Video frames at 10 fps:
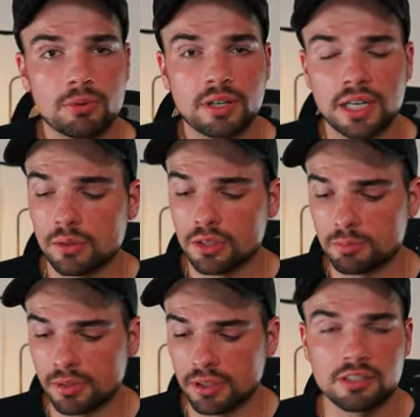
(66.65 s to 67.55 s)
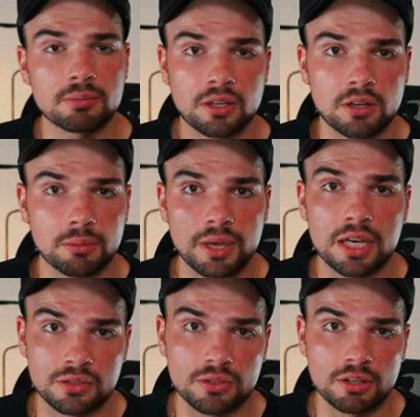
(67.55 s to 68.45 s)
point, I'd always played something called
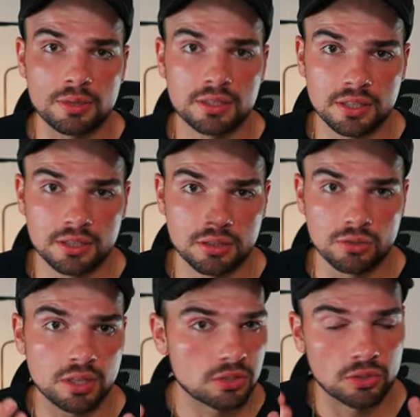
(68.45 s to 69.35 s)
match grip because that's a traditional